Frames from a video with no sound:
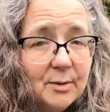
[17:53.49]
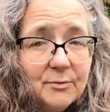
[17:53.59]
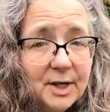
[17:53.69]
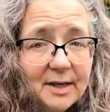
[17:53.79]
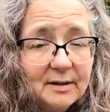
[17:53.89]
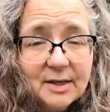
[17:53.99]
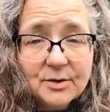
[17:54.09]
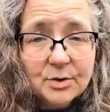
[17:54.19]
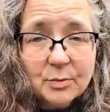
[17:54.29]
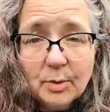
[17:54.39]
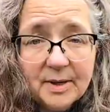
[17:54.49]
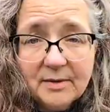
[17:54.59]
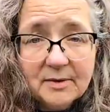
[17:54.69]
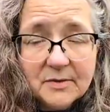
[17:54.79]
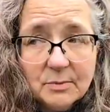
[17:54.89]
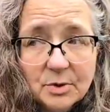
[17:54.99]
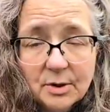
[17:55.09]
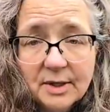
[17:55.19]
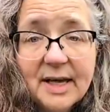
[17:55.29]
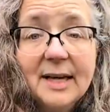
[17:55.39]
I know I'm forgetting things. There's more benefits,
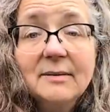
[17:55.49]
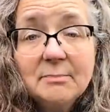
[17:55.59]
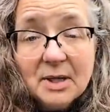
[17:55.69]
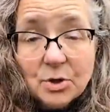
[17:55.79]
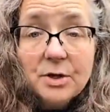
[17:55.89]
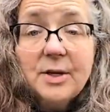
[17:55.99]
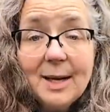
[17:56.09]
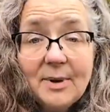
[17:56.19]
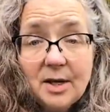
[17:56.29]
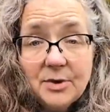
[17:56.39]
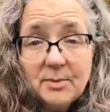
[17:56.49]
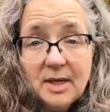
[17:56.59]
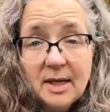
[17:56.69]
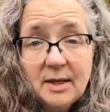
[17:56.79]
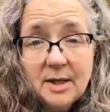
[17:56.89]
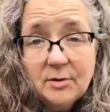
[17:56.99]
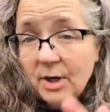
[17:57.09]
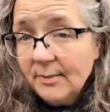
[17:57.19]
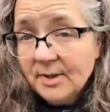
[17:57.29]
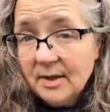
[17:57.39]
I'm sure. Again, make sure you get my ultimate guide to
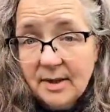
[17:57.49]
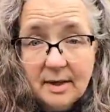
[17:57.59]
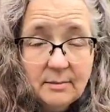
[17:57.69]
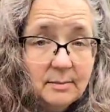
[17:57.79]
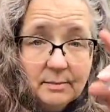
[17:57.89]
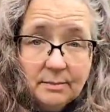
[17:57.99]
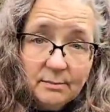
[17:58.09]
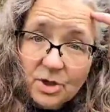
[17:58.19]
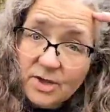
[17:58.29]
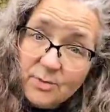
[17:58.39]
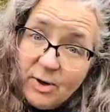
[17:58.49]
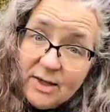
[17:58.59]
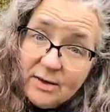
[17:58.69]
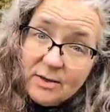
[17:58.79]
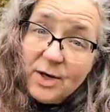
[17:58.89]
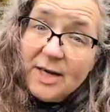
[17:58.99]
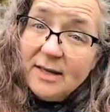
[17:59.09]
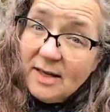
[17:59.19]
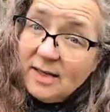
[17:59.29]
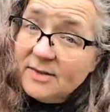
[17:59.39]
cover crops and then Michelle's brain that's
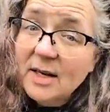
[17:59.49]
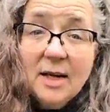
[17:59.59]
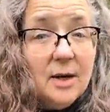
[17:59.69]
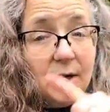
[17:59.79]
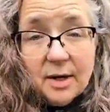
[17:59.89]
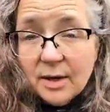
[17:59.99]
forgetting things.